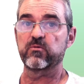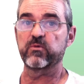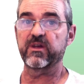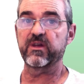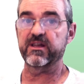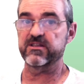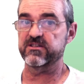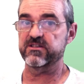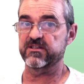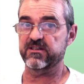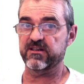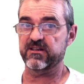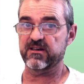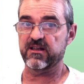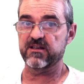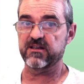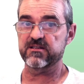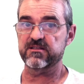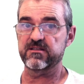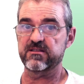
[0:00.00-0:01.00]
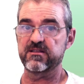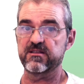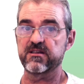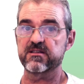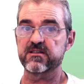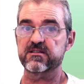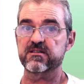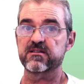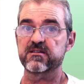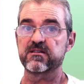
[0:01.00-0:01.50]
We can generalize
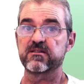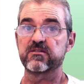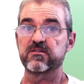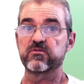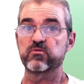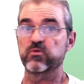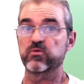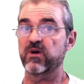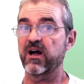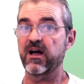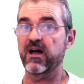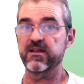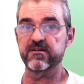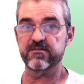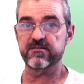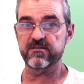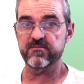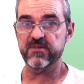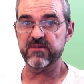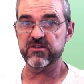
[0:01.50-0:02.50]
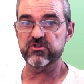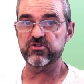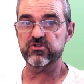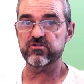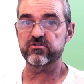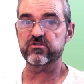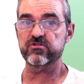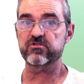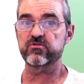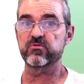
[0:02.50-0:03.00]
this to higher
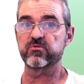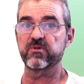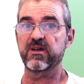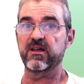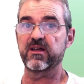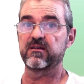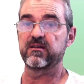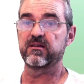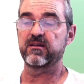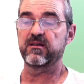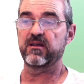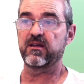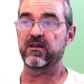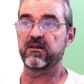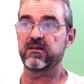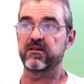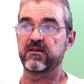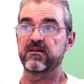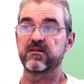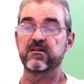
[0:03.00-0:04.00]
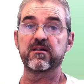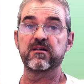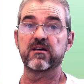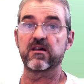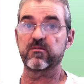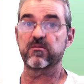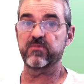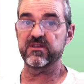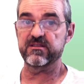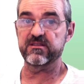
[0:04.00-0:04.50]
dimensions, to any
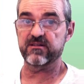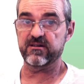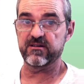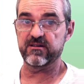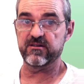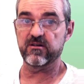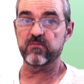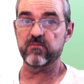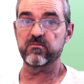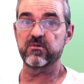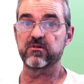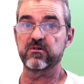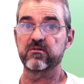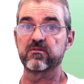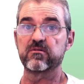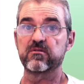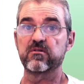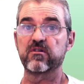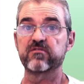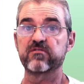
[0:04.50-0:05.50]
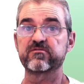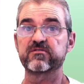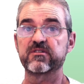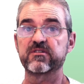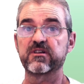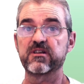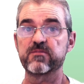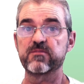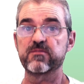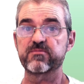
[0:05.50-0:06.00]
arbitrary number of
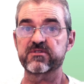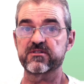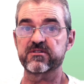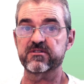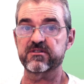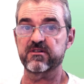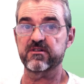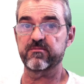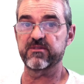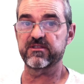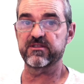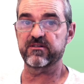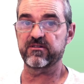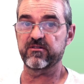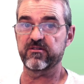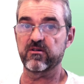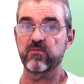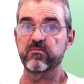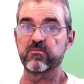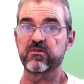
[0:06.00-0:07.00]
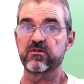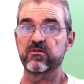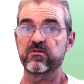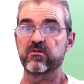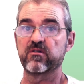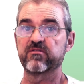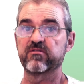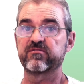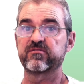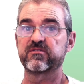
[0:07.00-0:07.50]
ellipses, arbitrary number
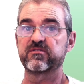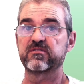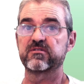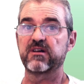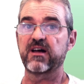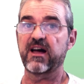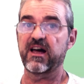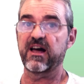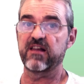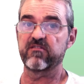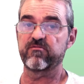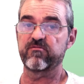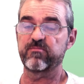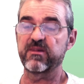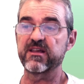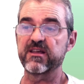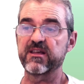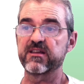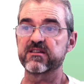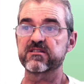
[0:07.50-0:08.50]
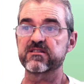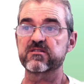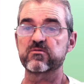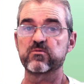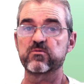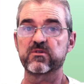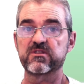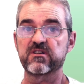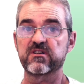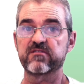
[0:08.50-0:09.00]
of half
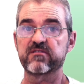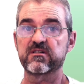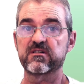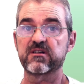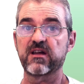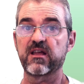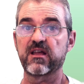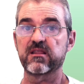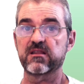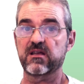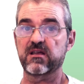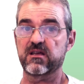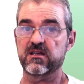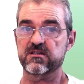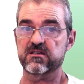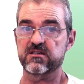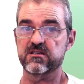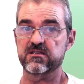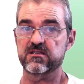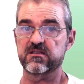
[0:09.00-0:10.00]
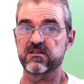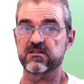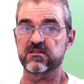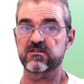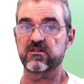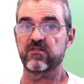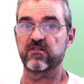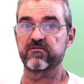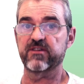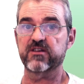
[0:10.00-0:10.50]
planes, whatever, and as is
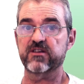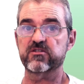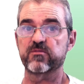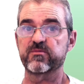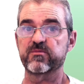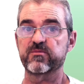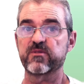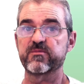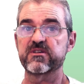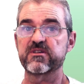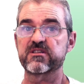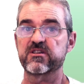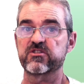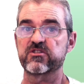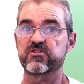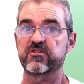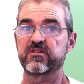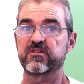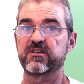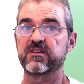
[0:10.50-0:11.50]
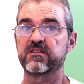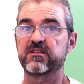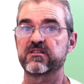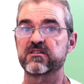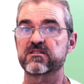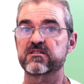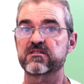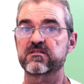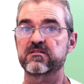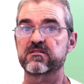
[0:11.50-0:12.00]
this convex optimization, it
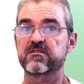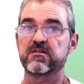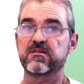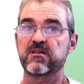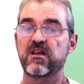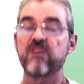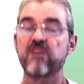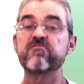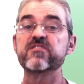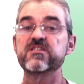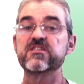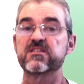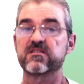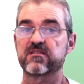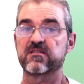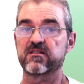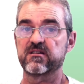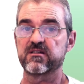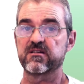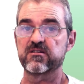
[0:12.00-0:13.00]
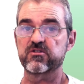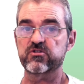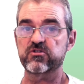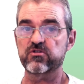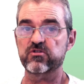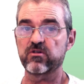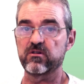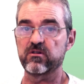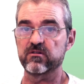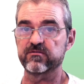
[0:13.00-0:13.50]
is efficiently
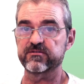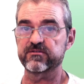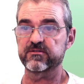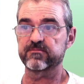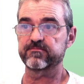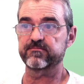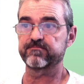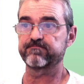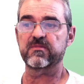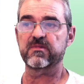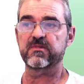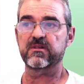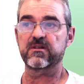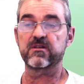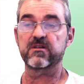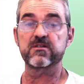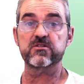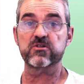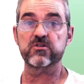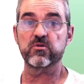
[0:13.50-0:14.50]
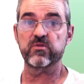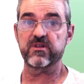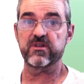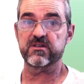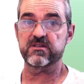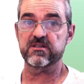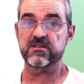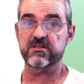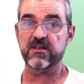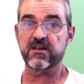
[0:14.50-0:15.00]
solved. So
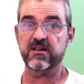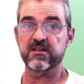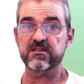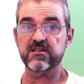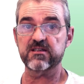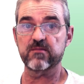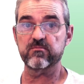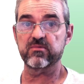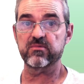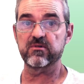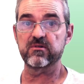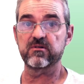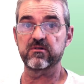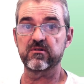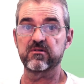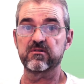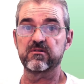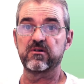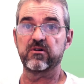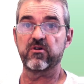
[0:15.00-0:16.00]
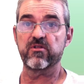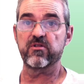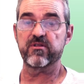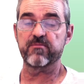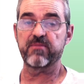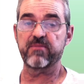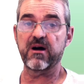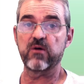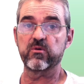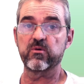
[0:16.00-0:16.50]
this is an example of
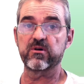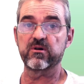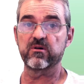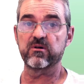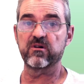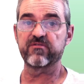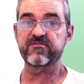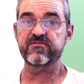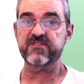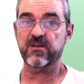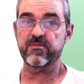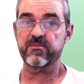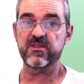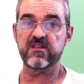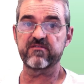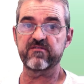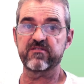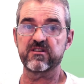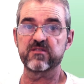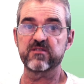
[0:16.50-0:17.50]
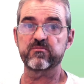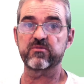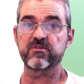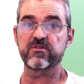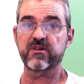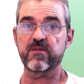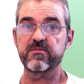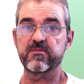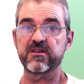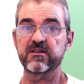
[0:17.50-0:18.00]
the power of semi-definite
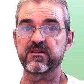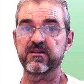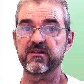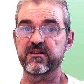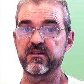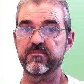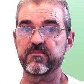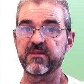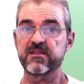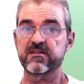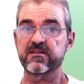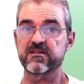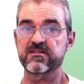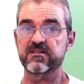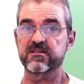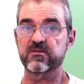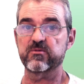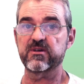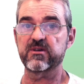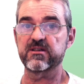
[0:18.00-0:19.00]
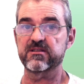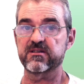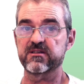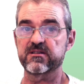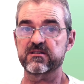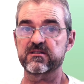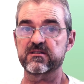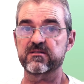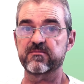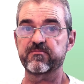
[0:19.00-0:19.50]
programming linear matrix
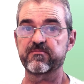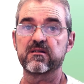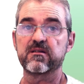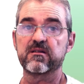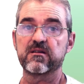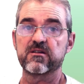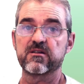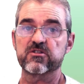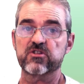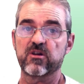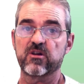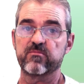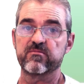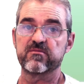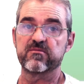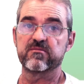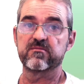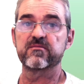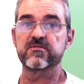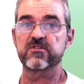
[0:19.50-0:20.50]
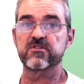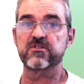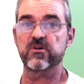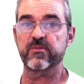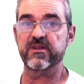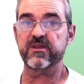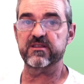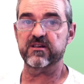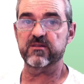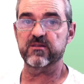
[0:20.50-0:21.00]
inequalities in some
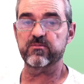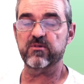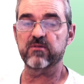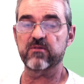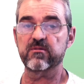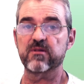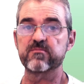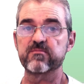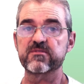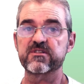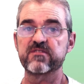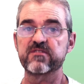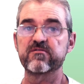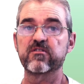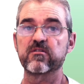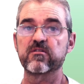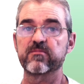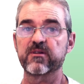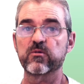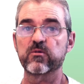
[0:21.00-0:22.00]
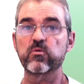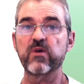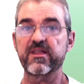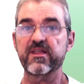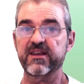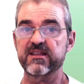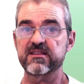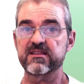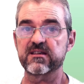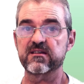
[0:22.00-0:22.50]
geometric problems involving
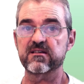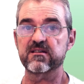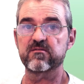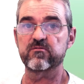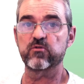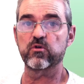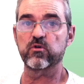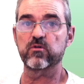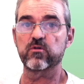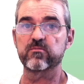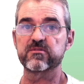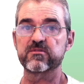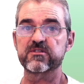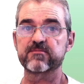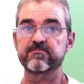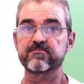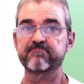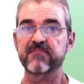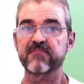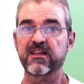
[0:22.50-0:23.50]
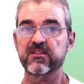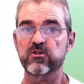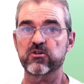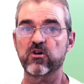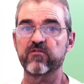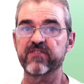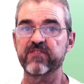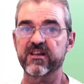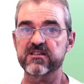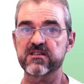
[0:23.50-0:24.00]
quadratic forms and
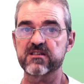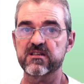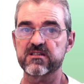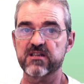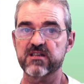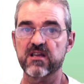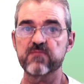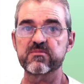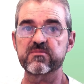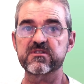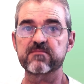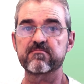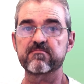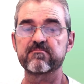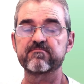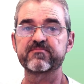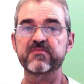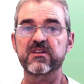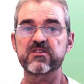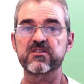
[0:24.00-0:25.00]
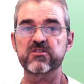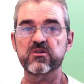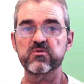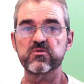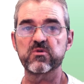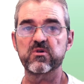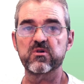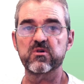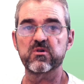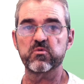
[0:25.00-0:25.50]
convex shapes.
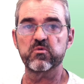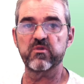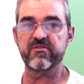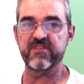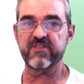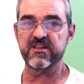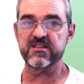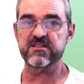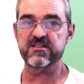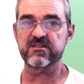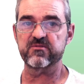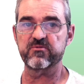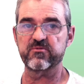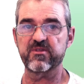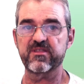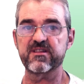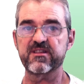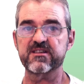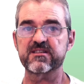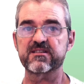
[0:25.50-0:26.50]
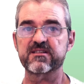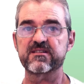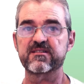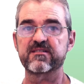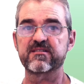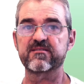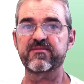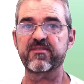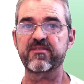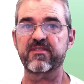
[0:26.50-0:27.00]
So we finish with
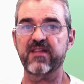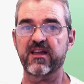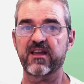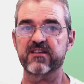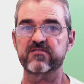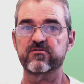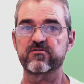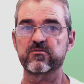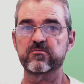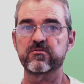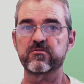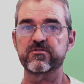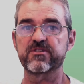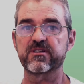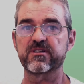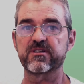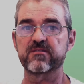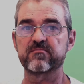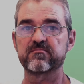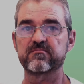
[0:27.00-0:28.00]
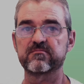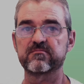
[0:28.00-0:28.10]
this. Thanks for watching.